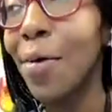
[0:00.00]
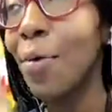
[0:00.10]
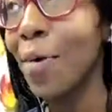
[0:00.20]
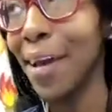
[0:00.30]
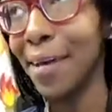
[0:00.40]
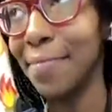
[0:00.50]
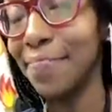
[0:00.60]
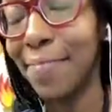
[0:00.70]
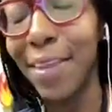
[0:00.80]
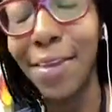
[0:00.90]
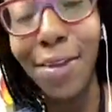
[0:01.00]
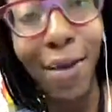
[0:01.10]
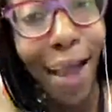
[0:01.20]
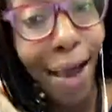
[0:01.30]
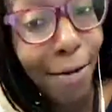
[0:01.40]
Well, you know
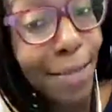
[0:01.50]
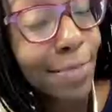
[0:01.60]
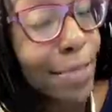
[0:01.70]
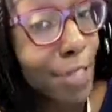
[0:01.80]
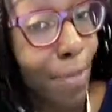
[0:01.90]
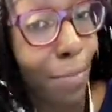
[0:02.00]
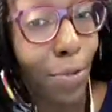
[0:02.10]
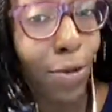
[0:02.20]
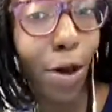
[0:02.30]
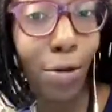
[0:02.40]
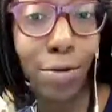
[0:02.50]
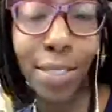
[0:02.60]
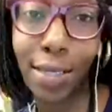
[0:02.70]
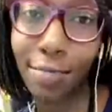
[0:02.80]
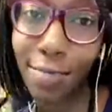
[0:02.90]
how I always mention my boo
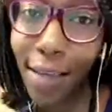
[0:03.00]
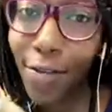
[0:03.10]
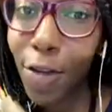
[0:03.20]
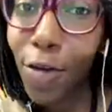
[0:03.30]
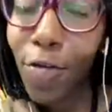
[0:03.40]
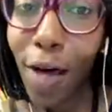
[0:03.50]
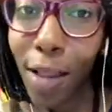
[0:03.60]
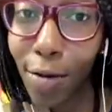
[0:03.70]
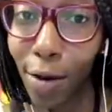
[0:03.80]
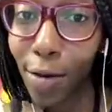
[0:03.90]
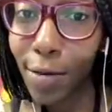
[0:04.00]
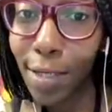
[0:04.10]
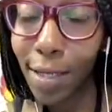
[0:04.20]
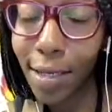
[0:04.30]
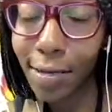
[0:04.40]
Goldie? If you follow
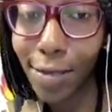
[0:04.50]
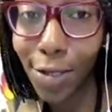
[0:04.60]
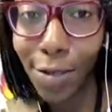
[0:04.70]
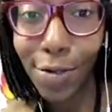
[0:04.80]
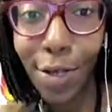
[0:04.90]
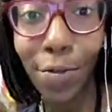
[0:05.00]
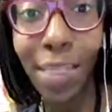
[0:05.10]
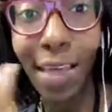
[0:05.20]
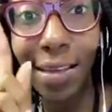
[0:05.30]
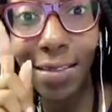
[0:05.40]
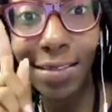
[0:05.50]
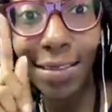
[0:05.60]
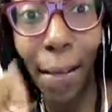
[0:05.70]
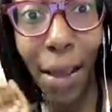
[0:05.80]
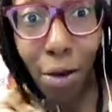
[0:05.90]
Goldie, you'll know this
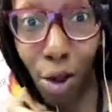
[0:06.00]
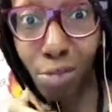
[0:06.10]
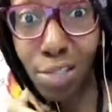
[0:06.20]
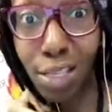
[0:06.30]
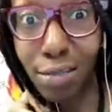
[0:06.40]
about Goldie.